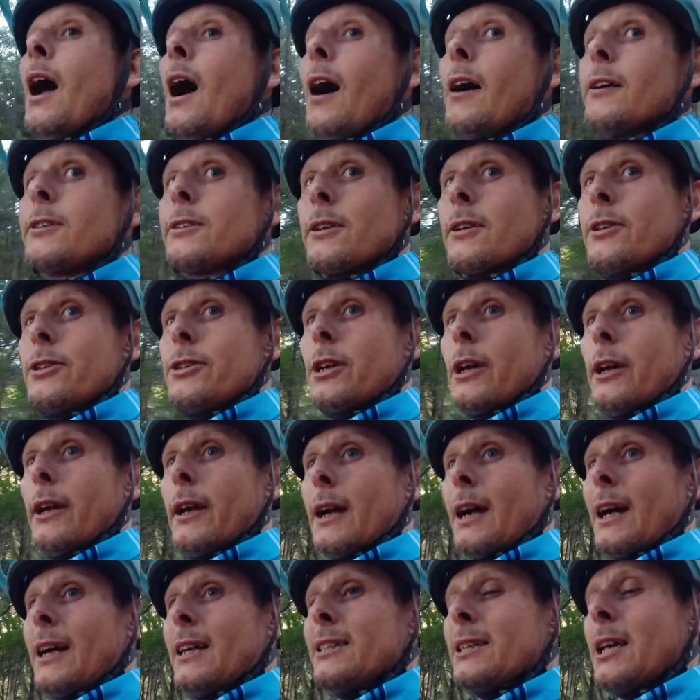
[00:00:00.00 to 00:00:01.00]
I was going to show
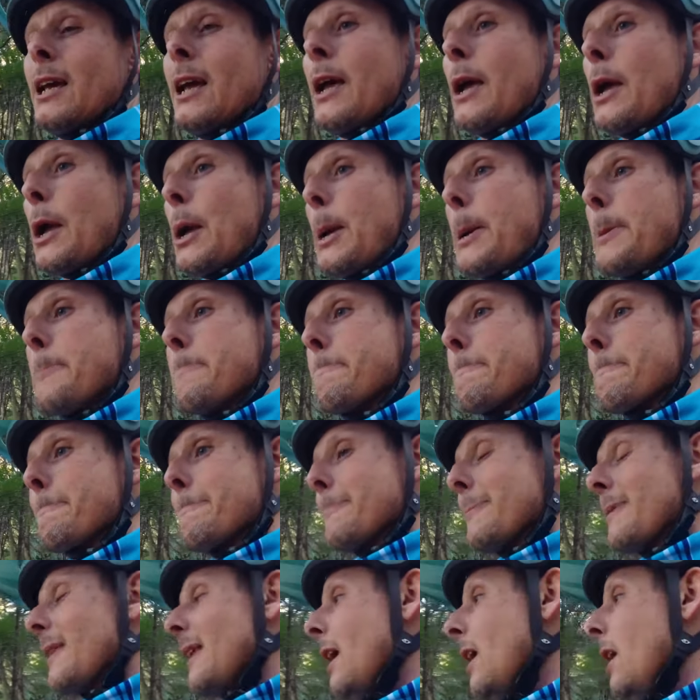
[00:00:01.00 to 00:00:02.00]
you guys
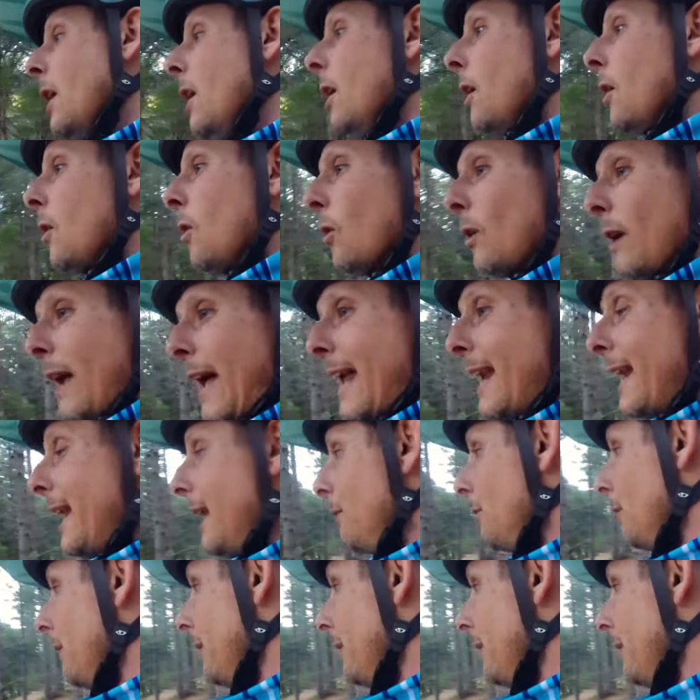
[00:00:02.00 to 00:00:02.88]
Cork Alley